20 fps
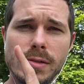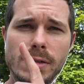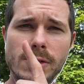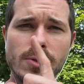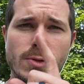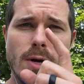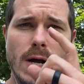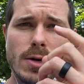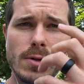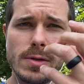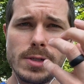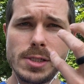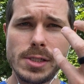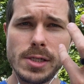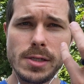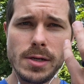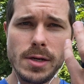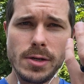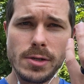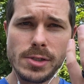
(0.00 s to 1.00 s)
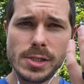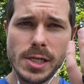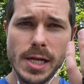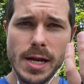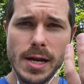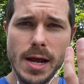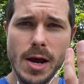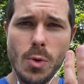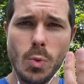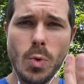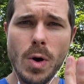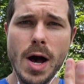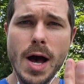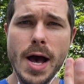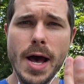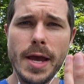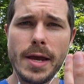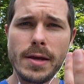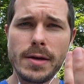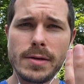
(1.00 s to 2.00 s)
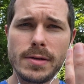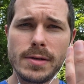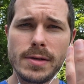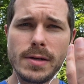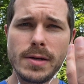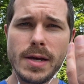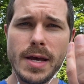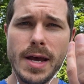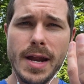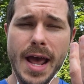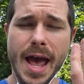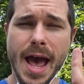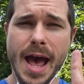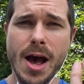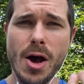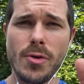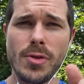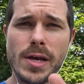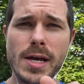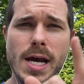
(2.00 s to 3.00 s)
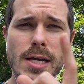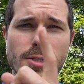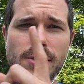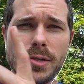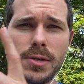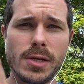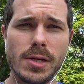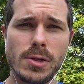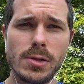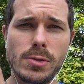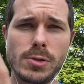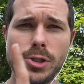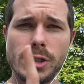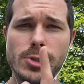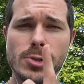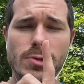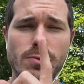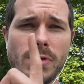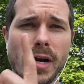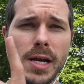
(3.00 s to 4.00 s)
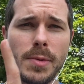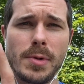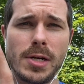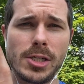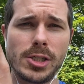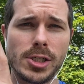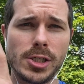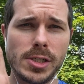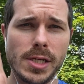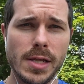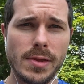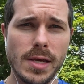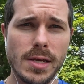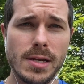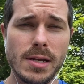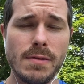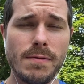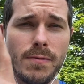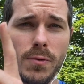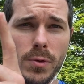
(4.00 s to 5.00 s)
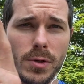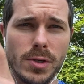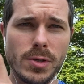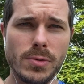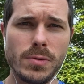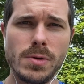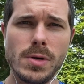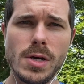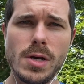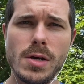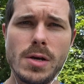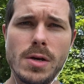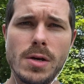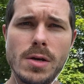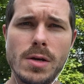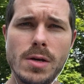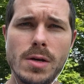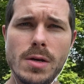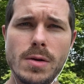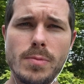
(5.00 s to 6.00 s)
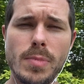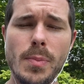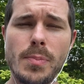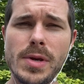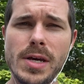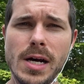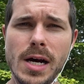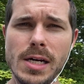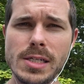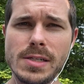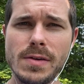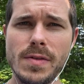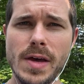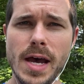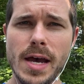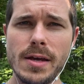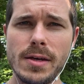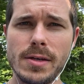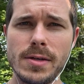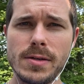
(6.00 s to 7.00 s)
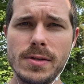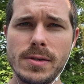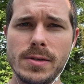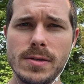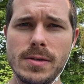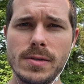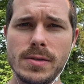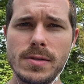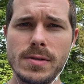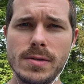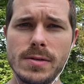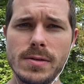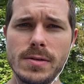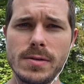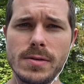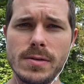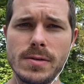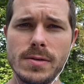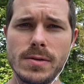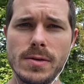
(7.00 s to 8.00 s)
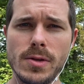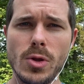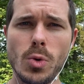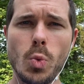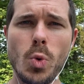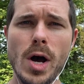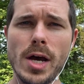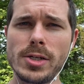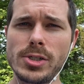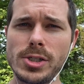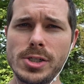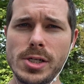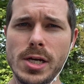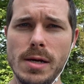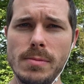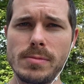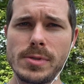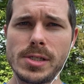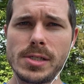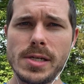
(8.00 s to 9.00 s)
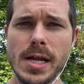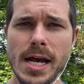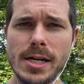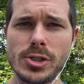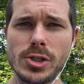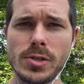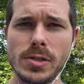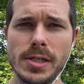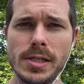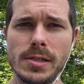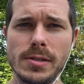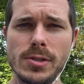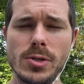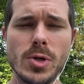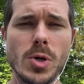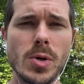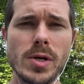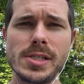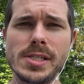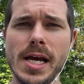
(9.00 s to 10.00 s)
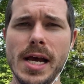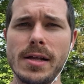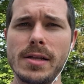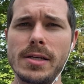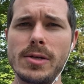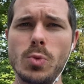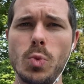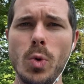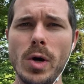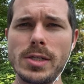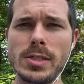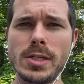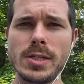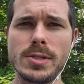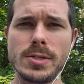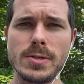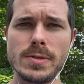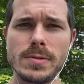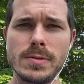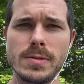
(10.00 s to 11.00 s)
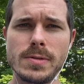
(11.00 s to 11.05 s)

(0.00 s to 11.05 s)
you not only understand now why and how they got to the conclusions or the recommendations that they did for you, but because of that, the what just comes naturally. You know exactly what to do.